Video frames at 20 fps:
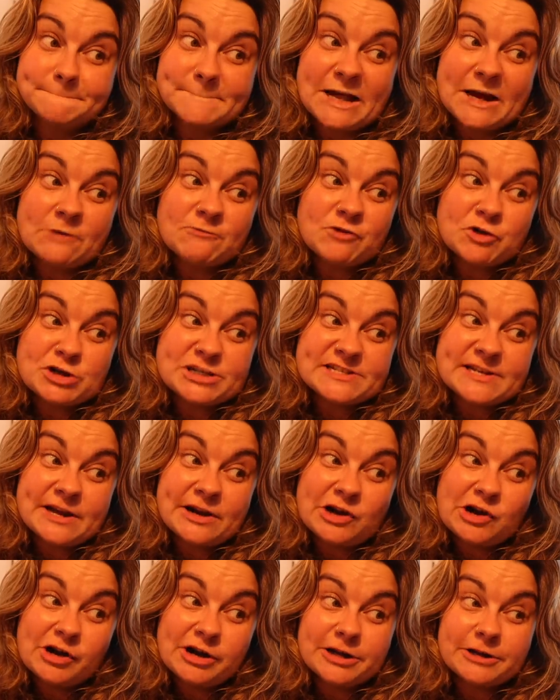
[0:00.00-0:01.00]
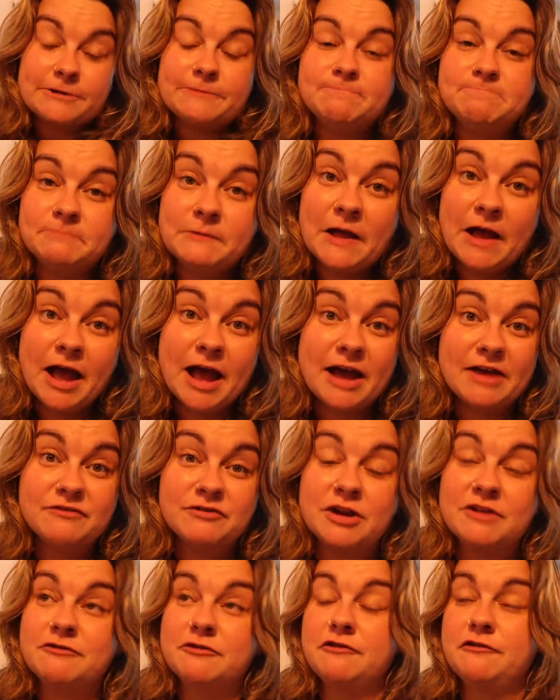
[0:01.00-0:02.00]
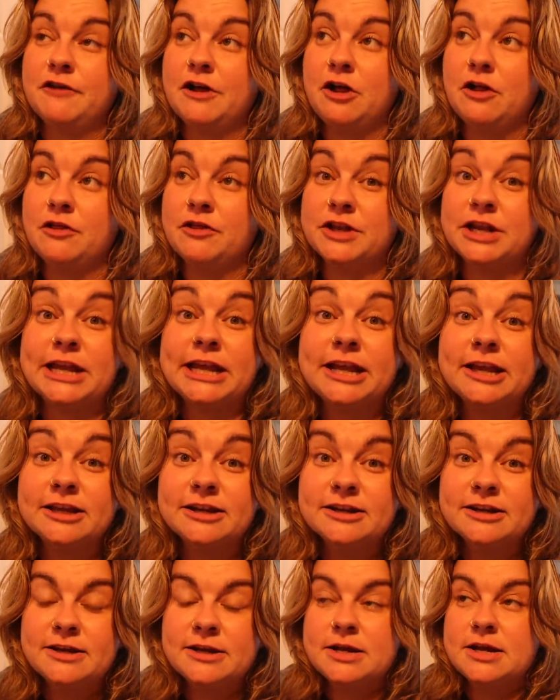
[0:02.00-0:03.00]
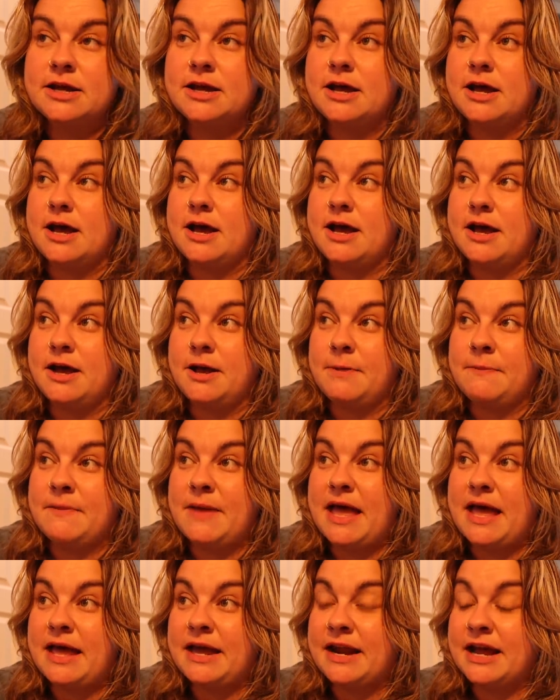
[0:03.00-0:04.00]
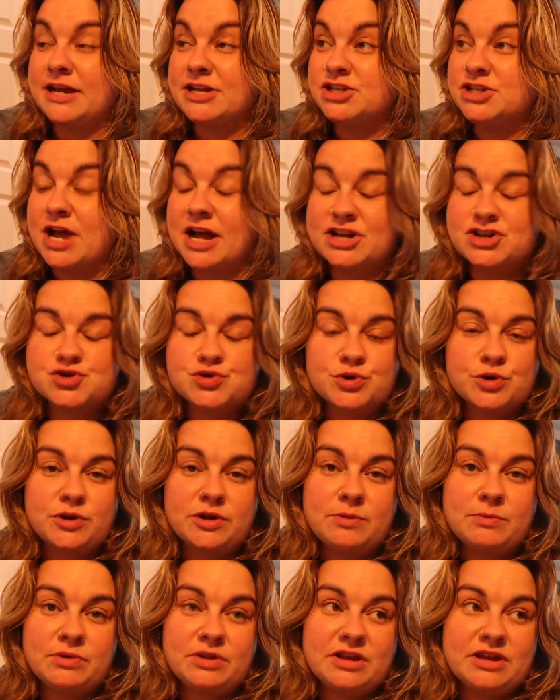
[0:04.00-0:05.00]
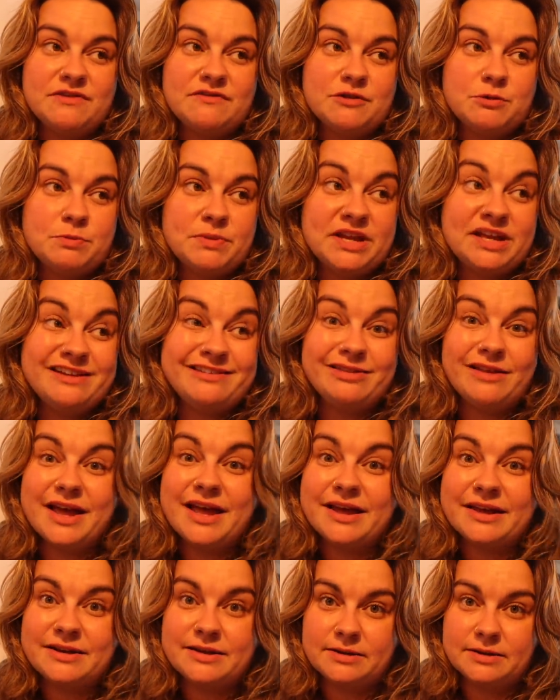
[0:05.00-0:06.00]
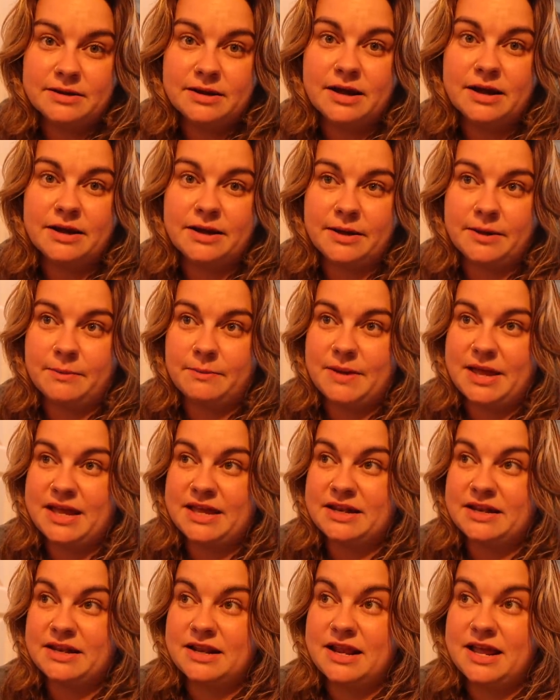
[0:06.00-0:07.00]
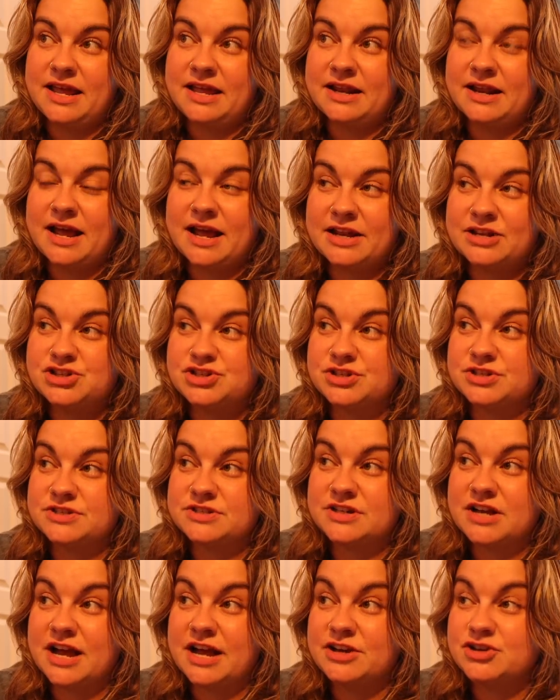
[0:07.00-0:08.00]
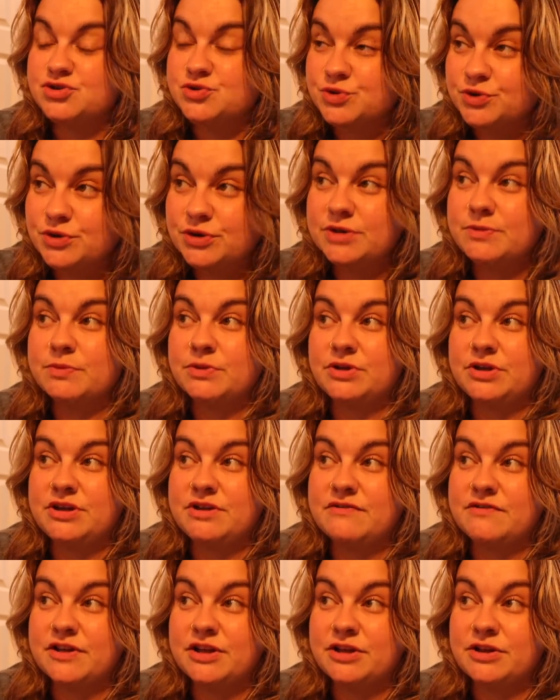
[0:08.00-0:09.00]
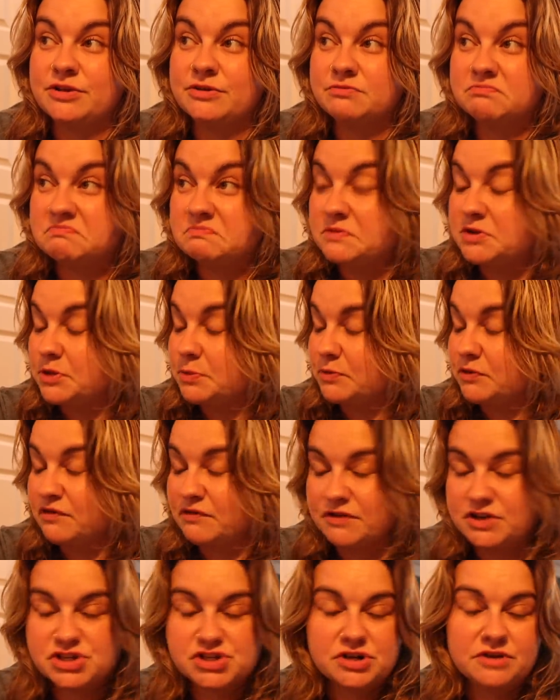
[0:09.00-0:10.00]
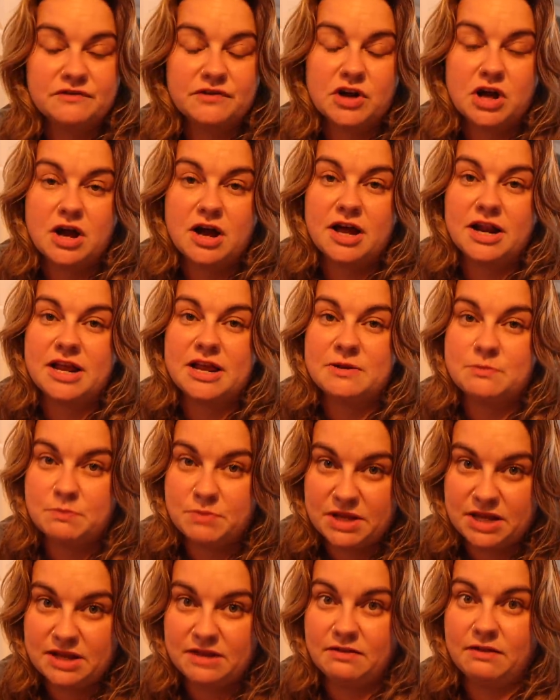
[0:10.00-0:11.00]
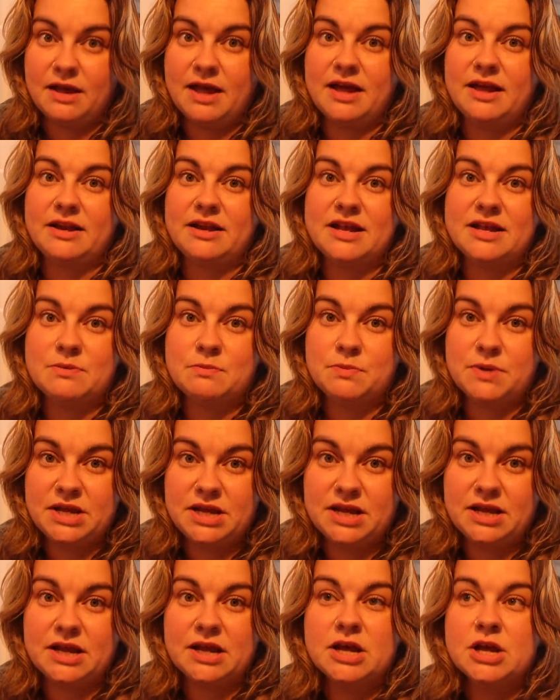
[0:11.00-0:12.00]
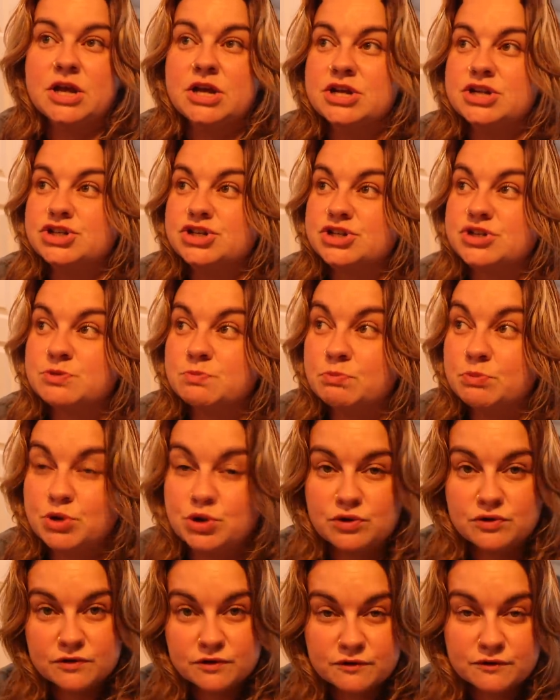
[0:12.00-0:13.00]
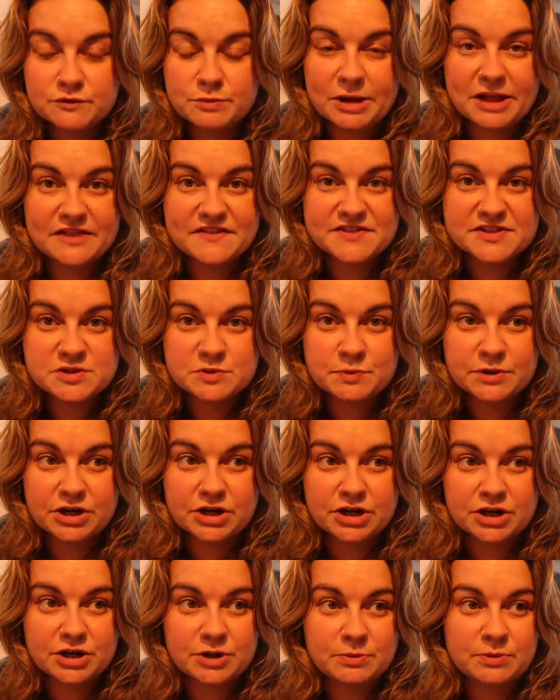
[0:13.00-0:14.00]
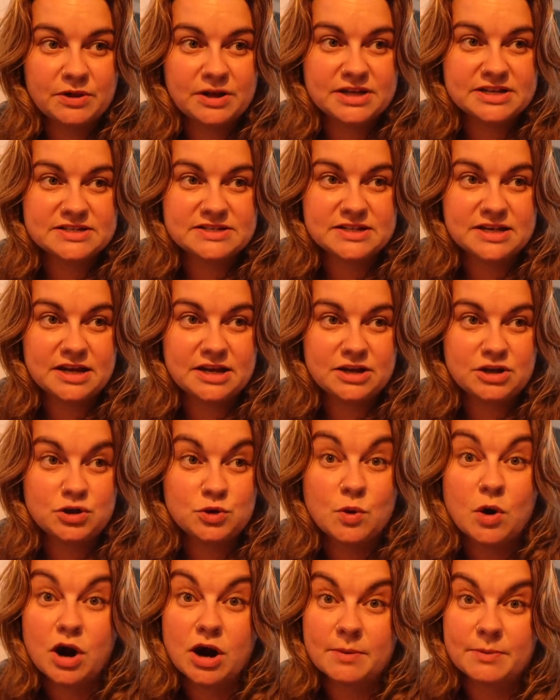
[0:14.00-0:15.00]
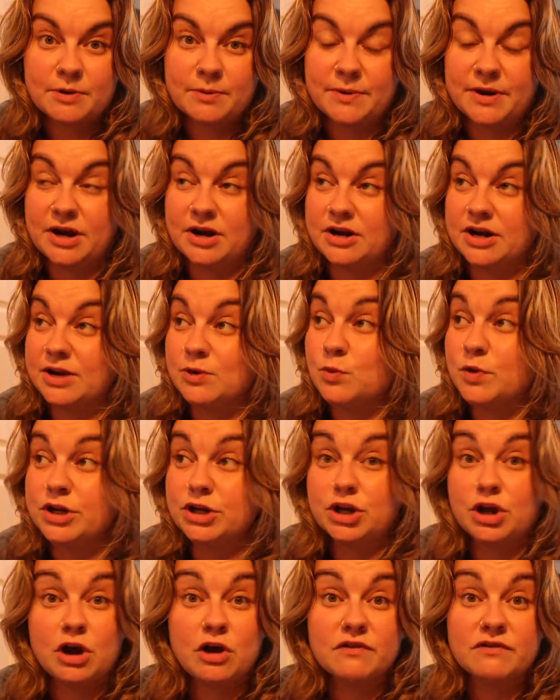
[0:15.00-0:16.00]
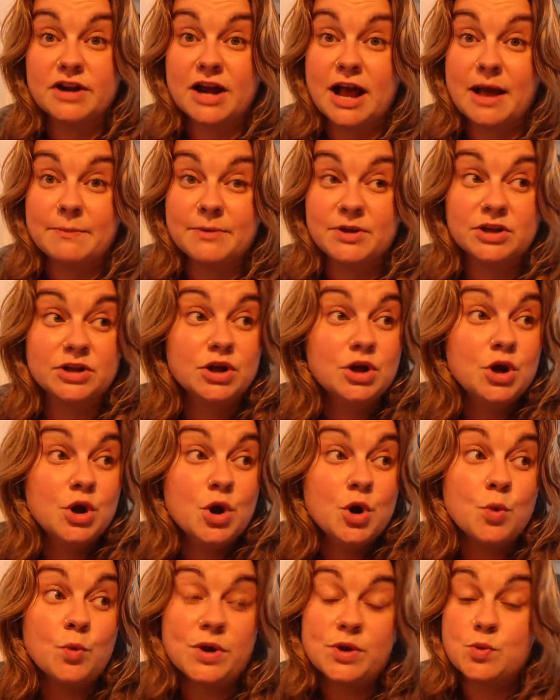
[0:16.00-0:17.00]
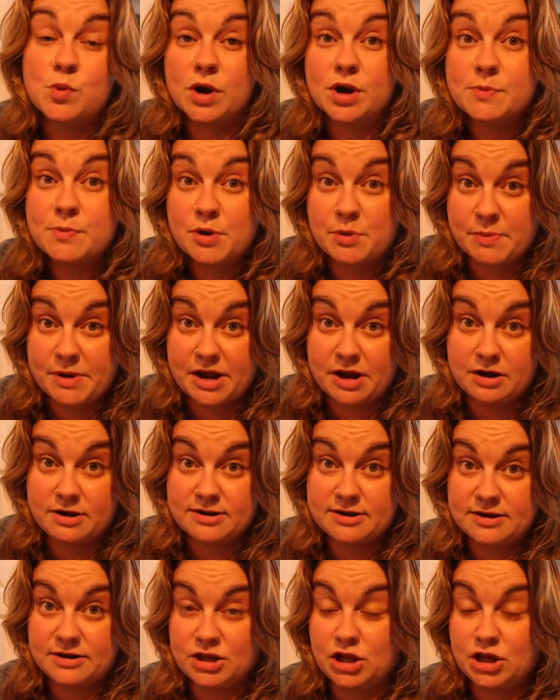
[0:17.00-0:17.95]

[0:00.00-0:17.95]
I've always had a garden. I've never felt the need, um, and I, I truly believe in being led, um, and and I just I truly believe in the provision of God and being led and being just moved by the Spirit in a place that you are prepared. And when COVID happened, we were prepared.